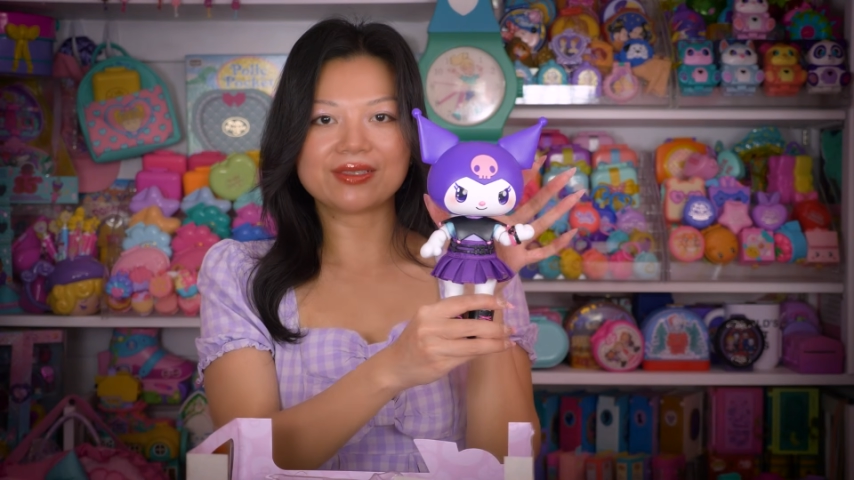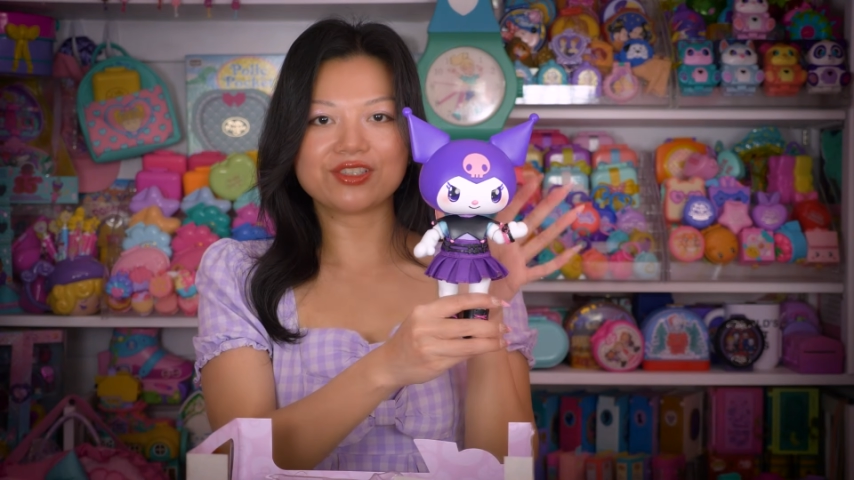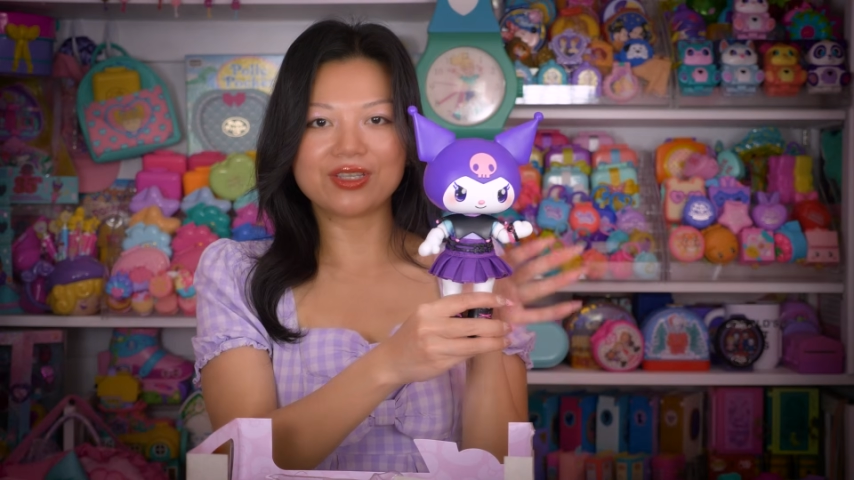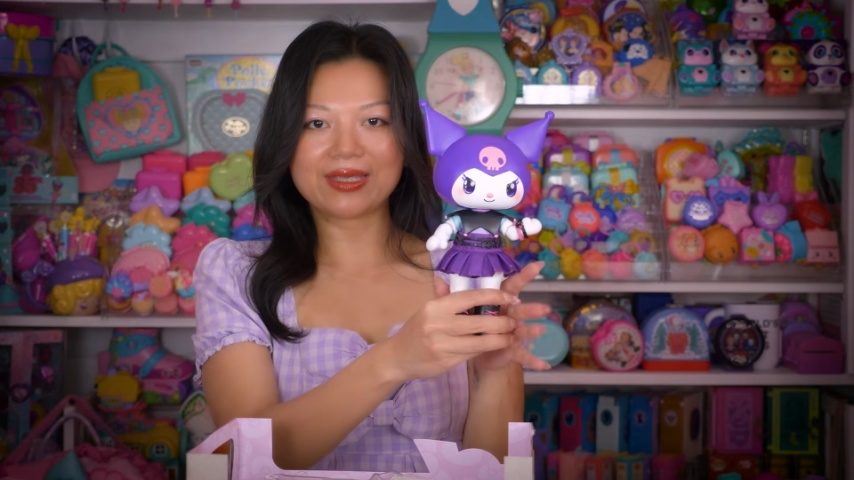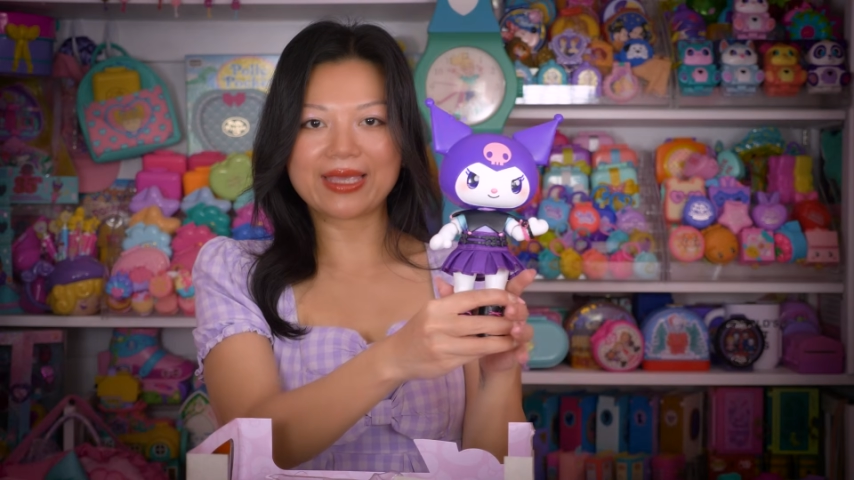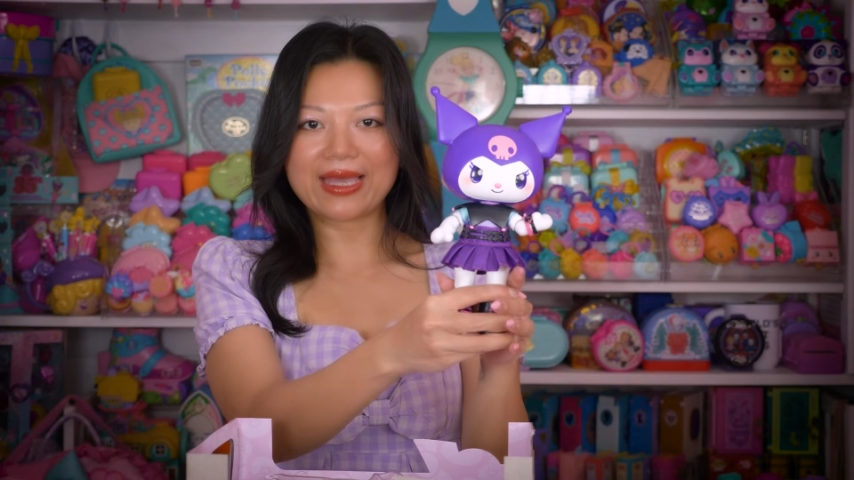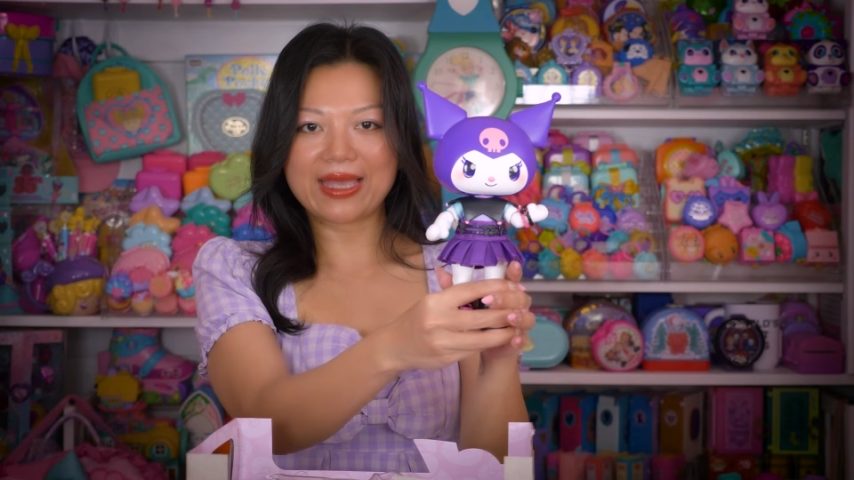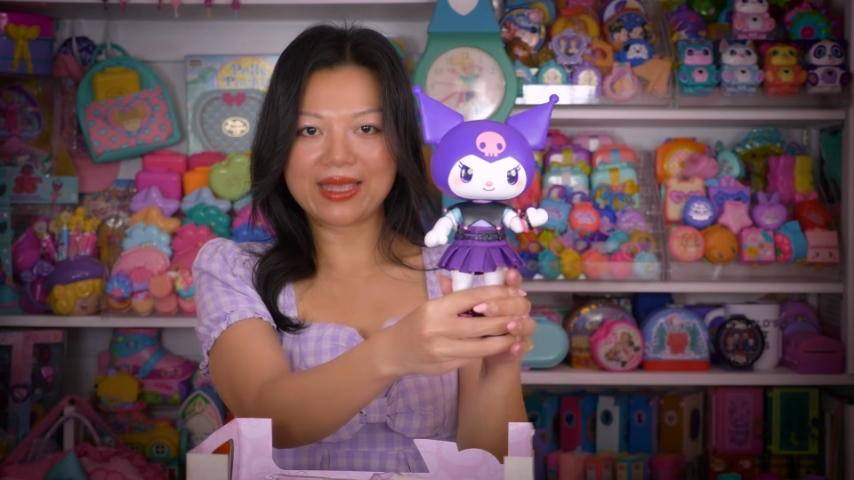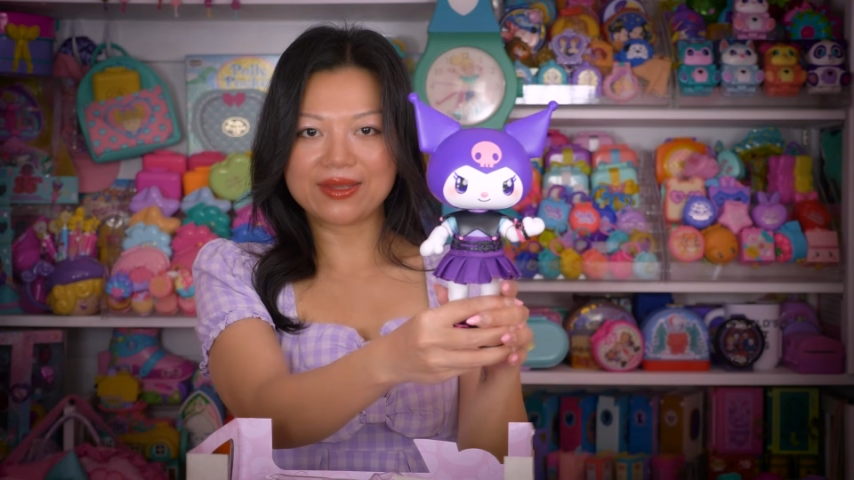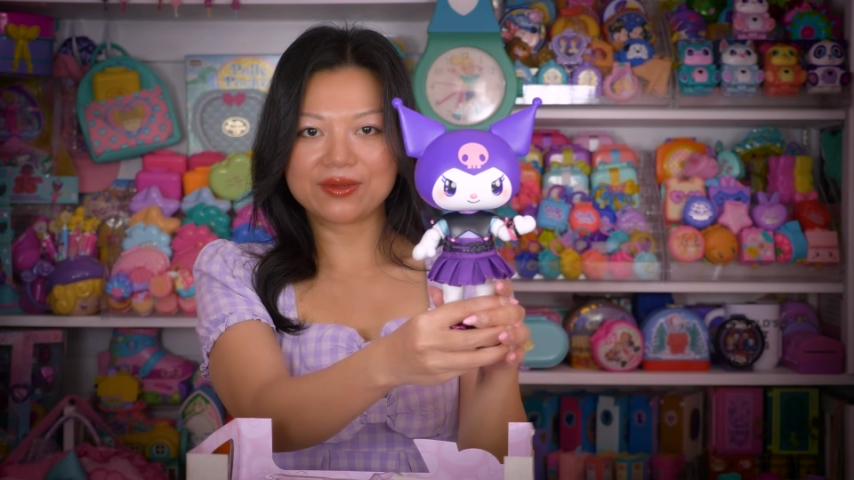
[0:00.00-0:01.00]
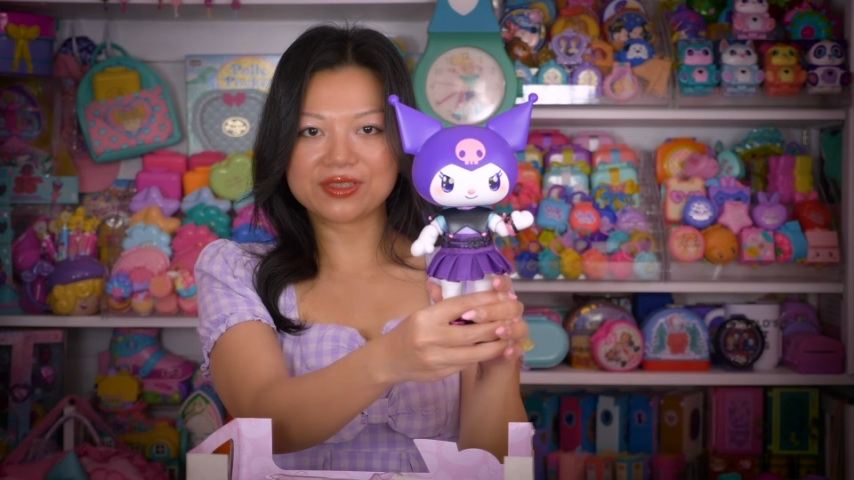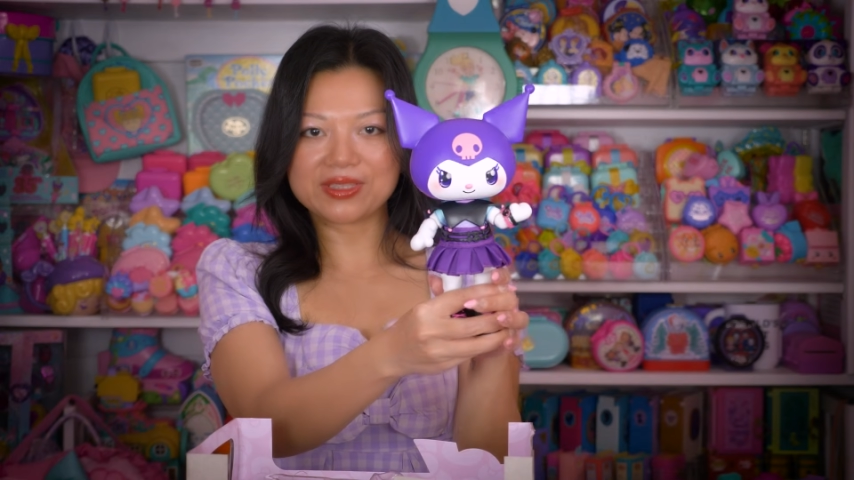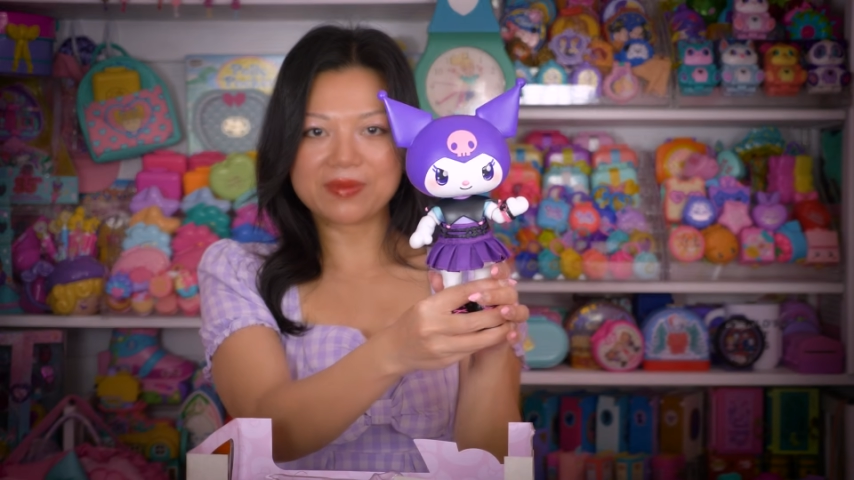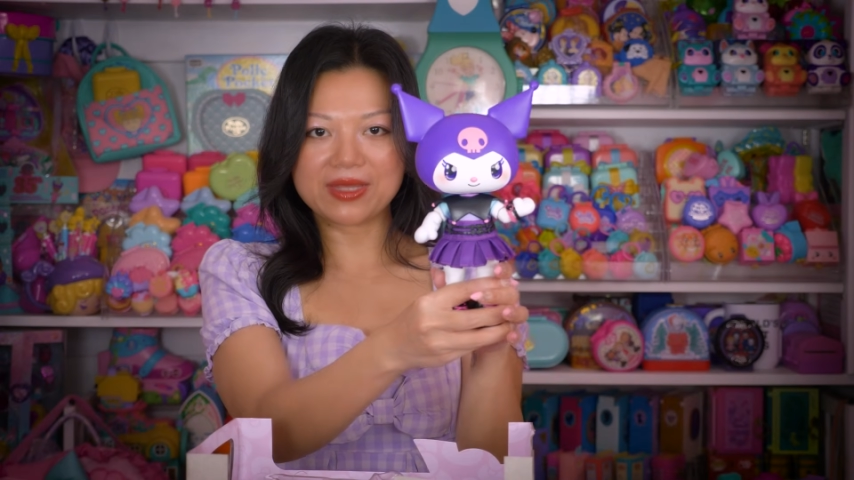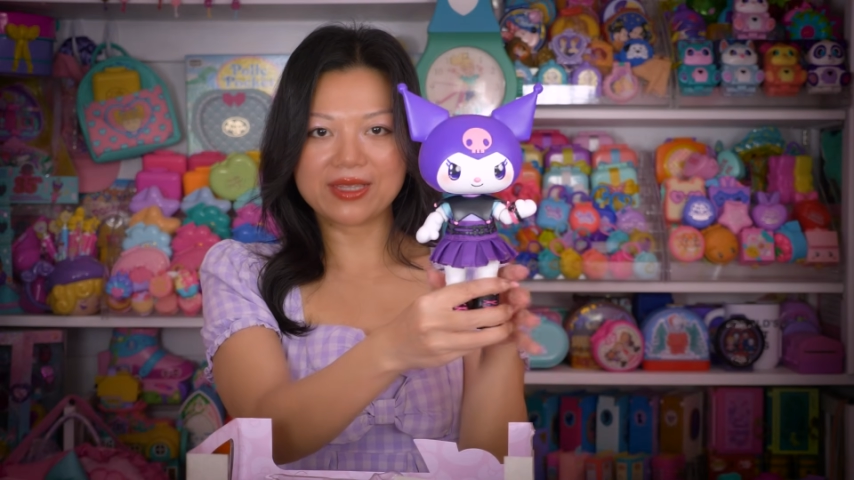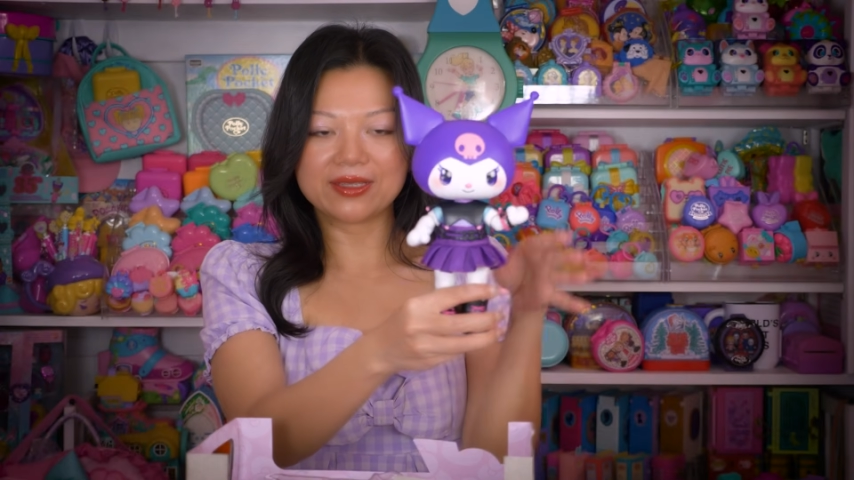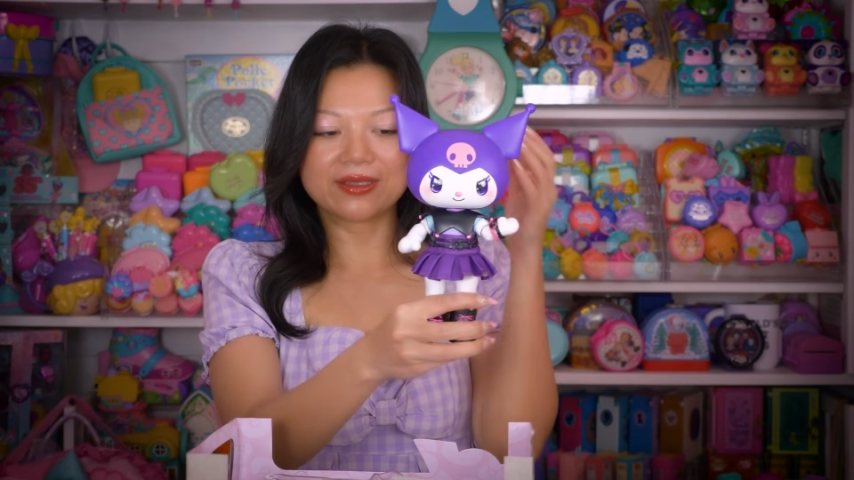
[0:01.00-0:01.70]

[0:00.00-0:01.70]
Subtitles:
Is she a cat or something?